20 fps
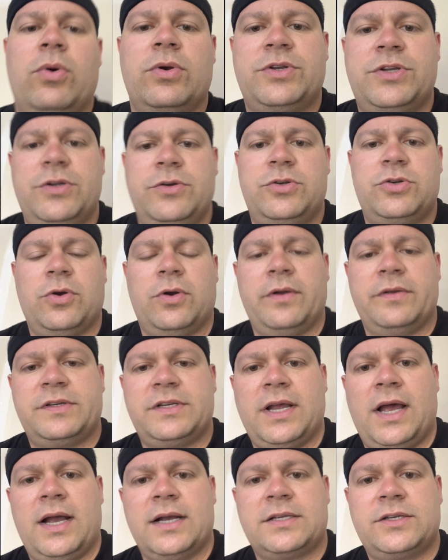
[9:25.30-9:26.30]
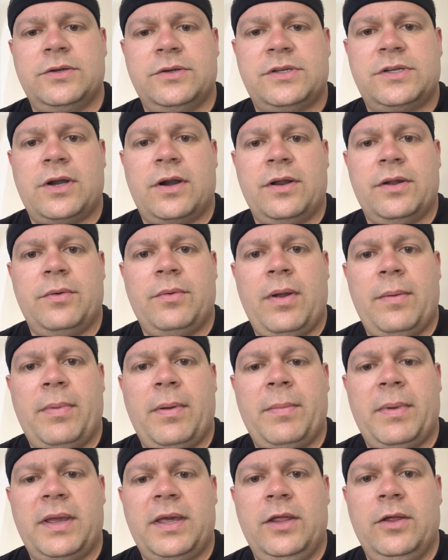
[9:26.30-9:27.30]
too short of socks, so it started to rub
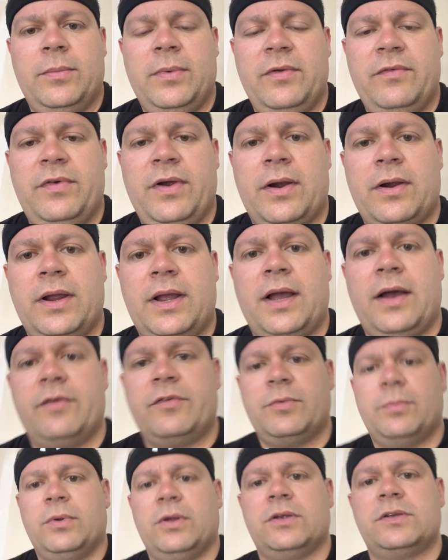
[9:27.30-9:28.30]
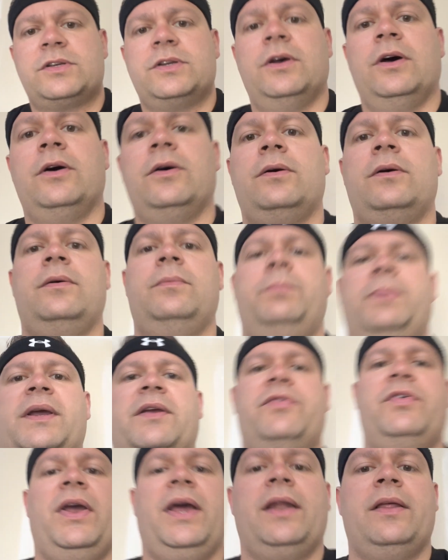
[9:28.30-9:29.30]
on my heel, but very comfortable. So
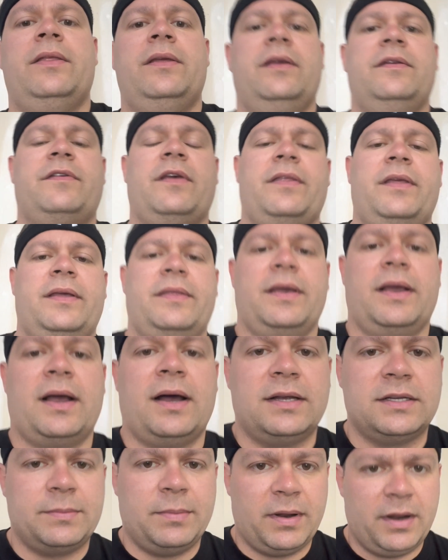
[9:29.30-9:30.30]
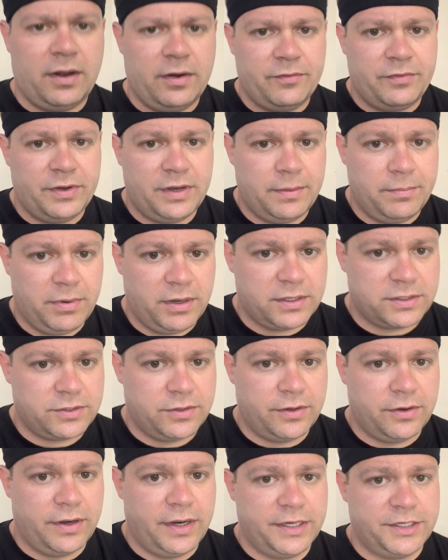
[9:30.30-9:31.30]
big fan of these. I think they cost about 150 bucks, so
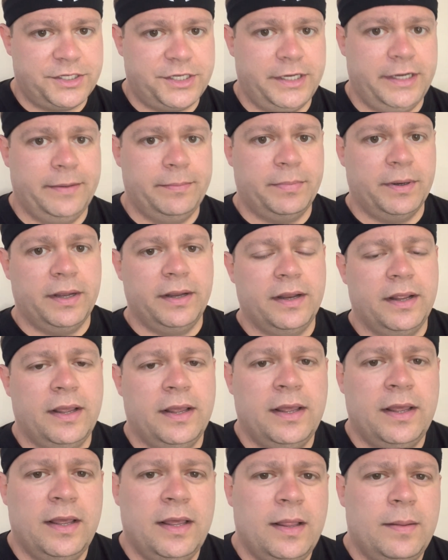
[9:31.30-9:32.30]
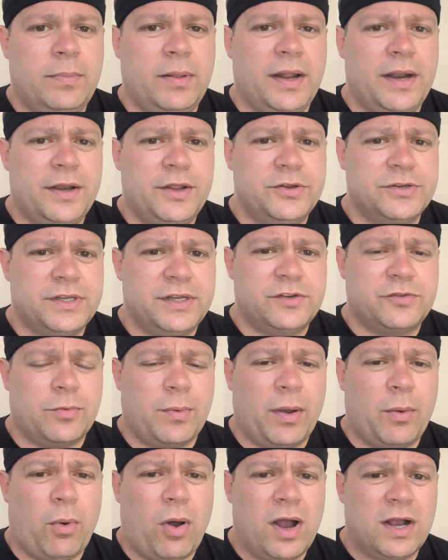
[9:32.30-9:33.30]
they're not cheap, but plan on using these for
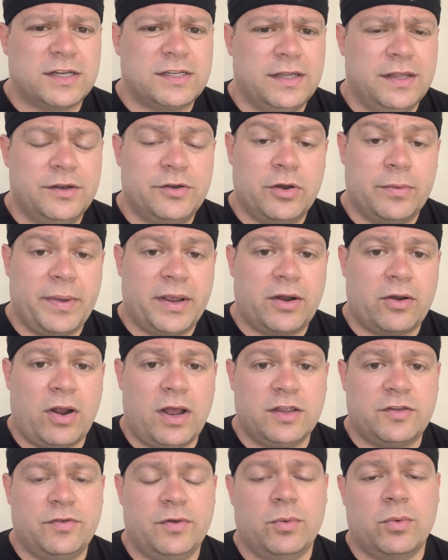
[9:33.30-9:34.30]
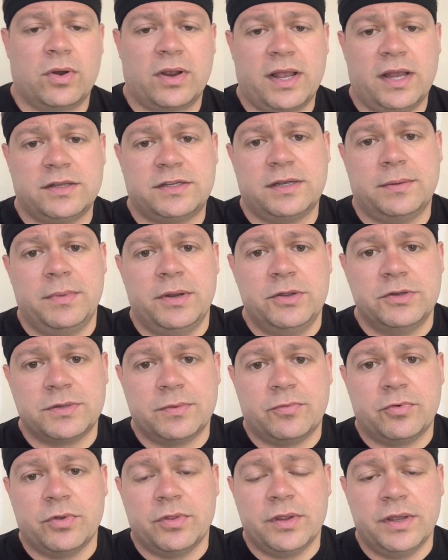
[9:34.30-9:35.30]
my walks. And then during my CrossFit workouts, I'm gonna use
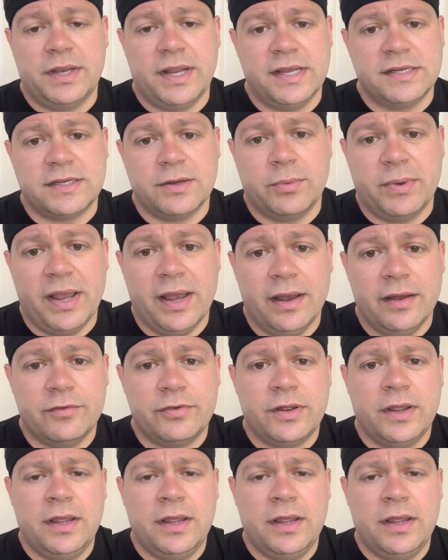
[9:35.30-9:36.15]
them for the days that we have